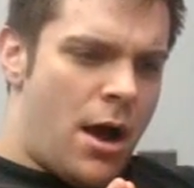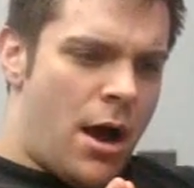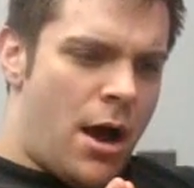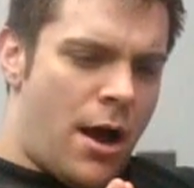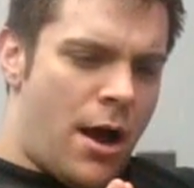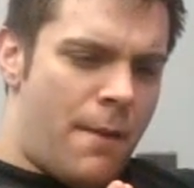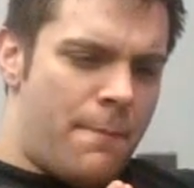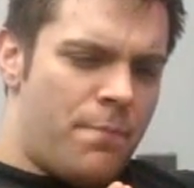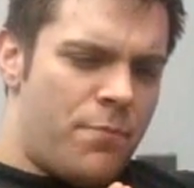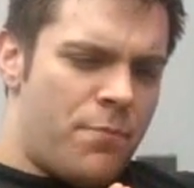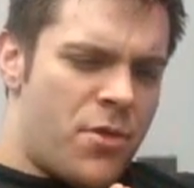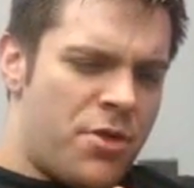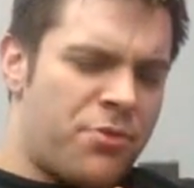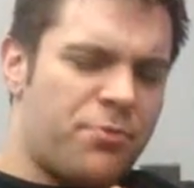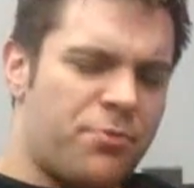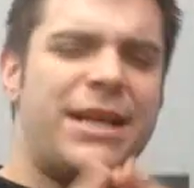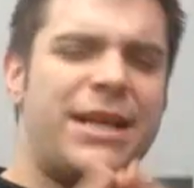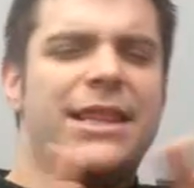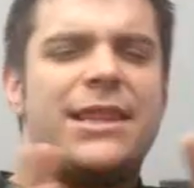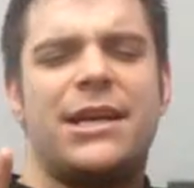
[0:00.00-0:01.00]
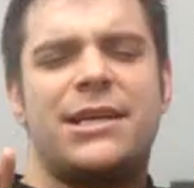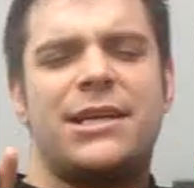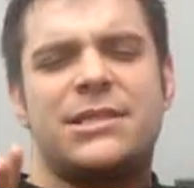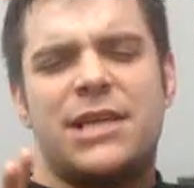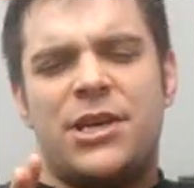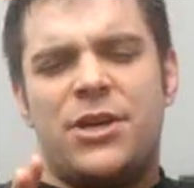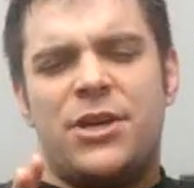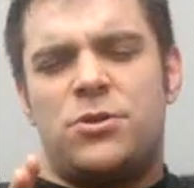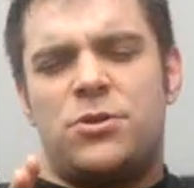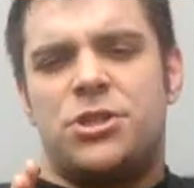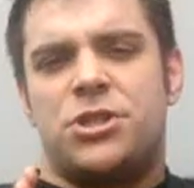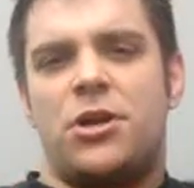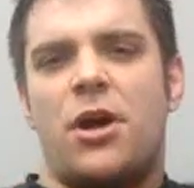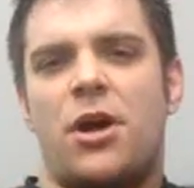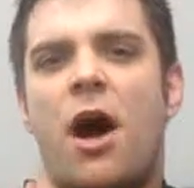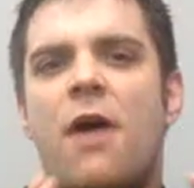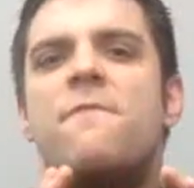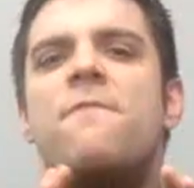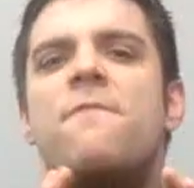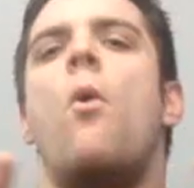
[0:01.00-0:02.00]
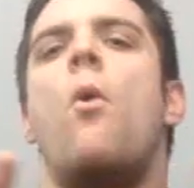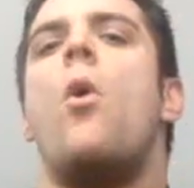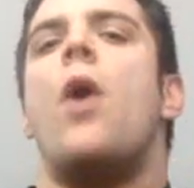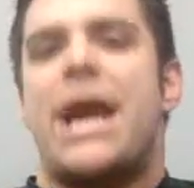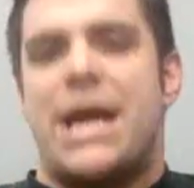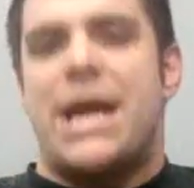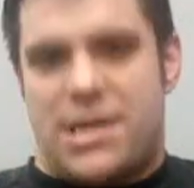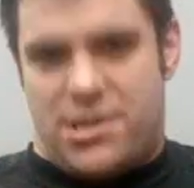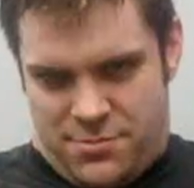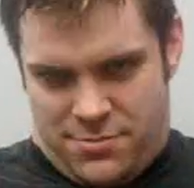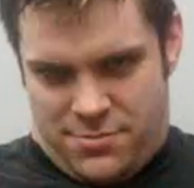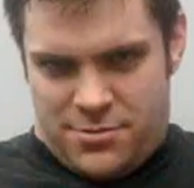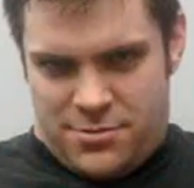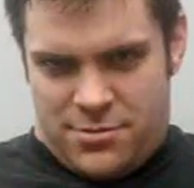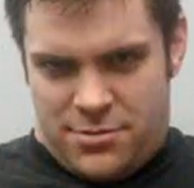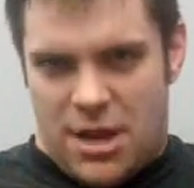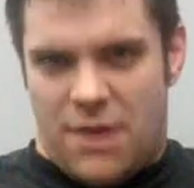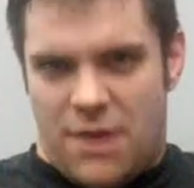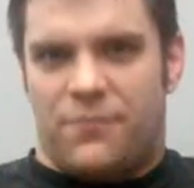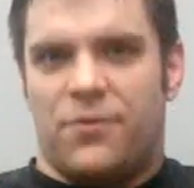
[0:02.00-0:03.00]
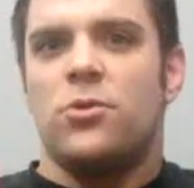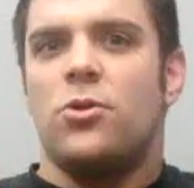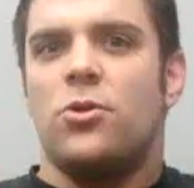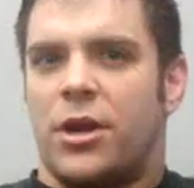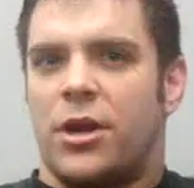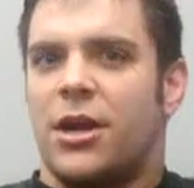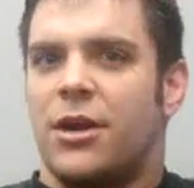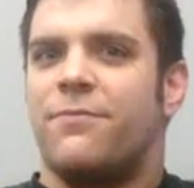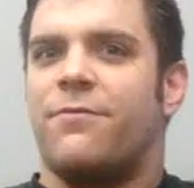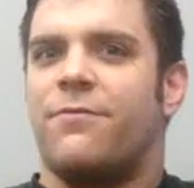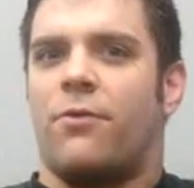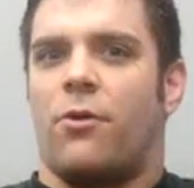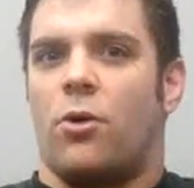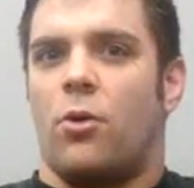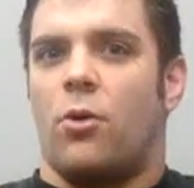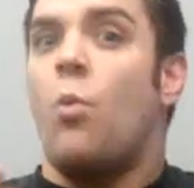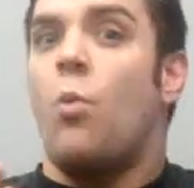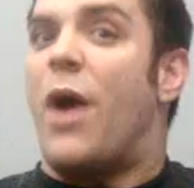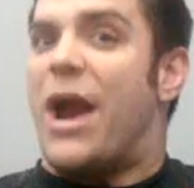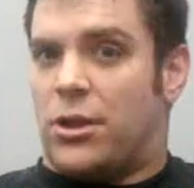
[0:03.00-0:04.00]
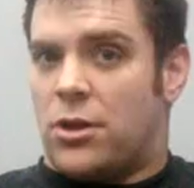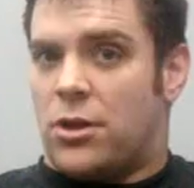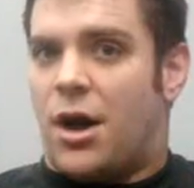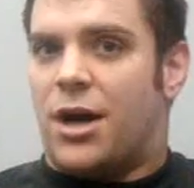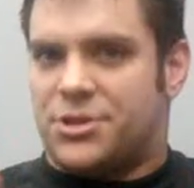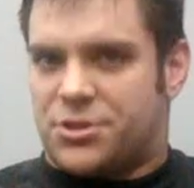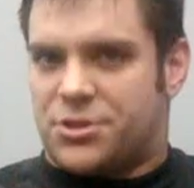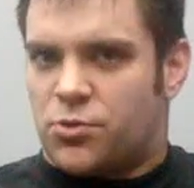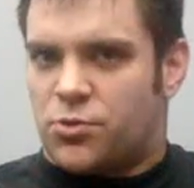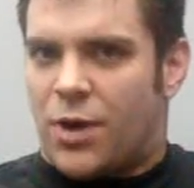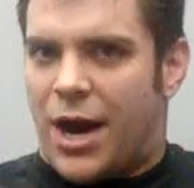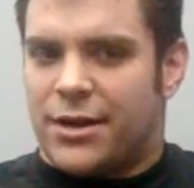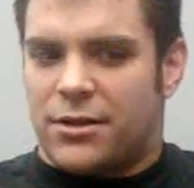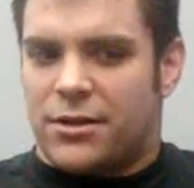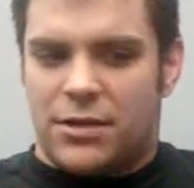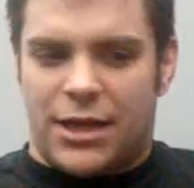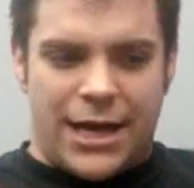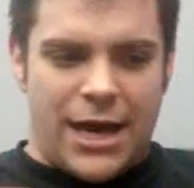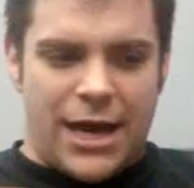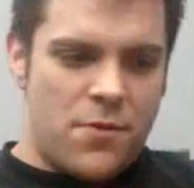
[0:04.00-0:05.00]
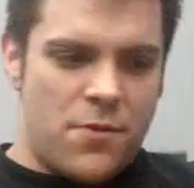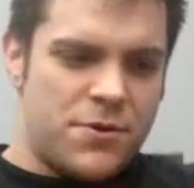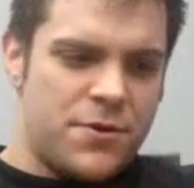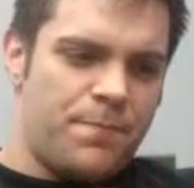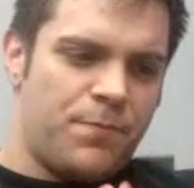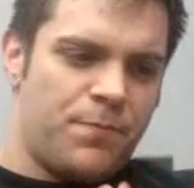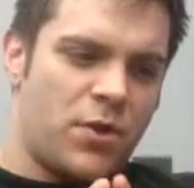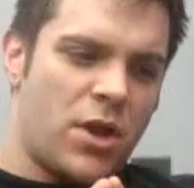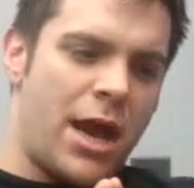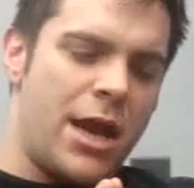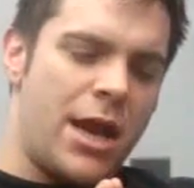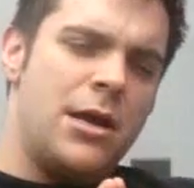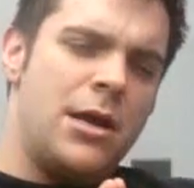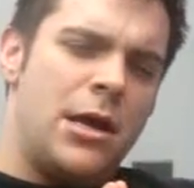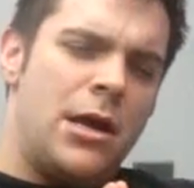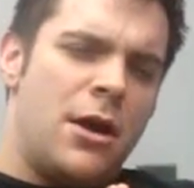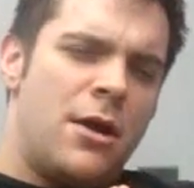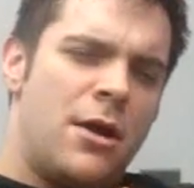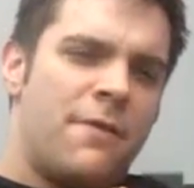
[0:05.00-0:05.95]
3 things that you should avoid if you're looking for weight loss or trying to lean out, okay?